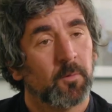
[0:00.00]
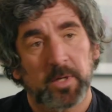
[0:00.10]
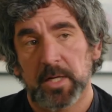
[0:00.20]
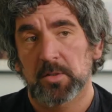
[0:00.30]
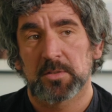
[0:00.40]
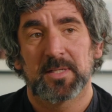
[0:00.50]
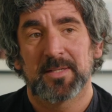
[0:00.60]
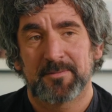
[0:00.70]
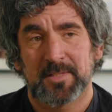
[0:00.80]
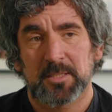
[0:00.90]
We had lots of
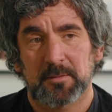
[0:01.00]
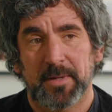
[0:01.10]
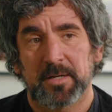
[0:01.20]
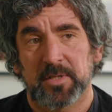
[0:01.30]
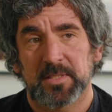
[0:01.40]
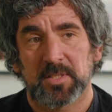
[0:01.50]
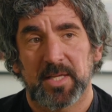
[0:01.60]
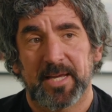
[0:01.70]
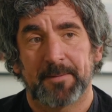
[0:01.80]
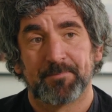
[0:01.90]
lived experience
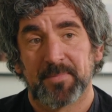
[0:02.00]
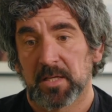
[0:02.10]
there.